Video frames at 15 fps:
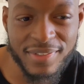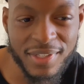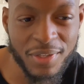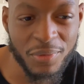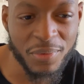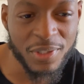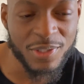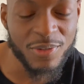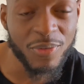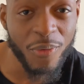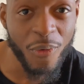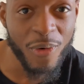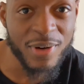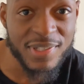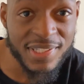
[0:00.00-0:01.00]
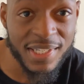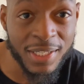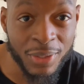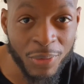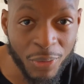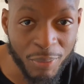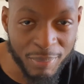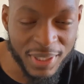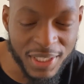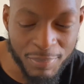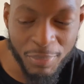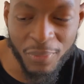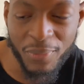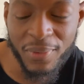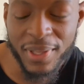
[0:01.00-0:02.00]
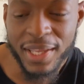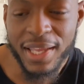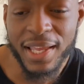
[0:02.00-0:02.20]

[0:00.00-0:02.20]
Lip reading: It was for single people,